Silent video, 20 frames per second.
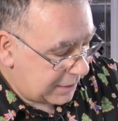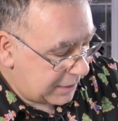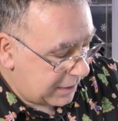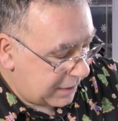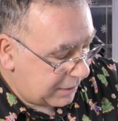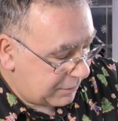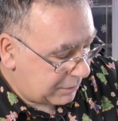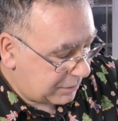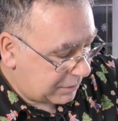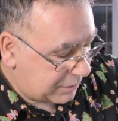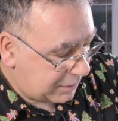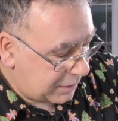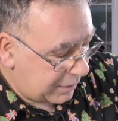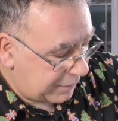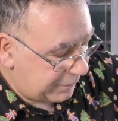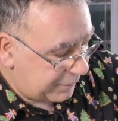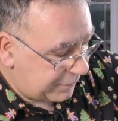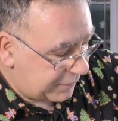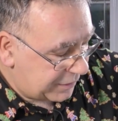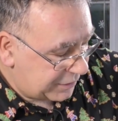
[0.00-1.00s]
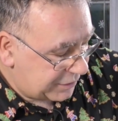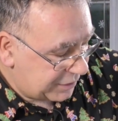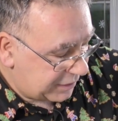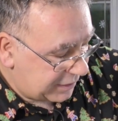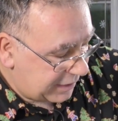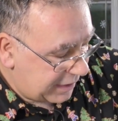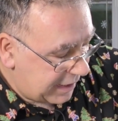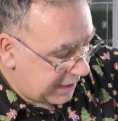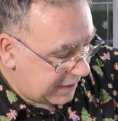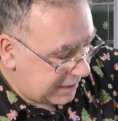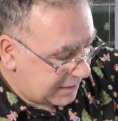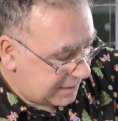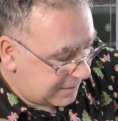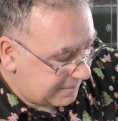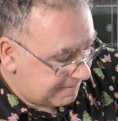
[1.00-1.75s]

then go for this again.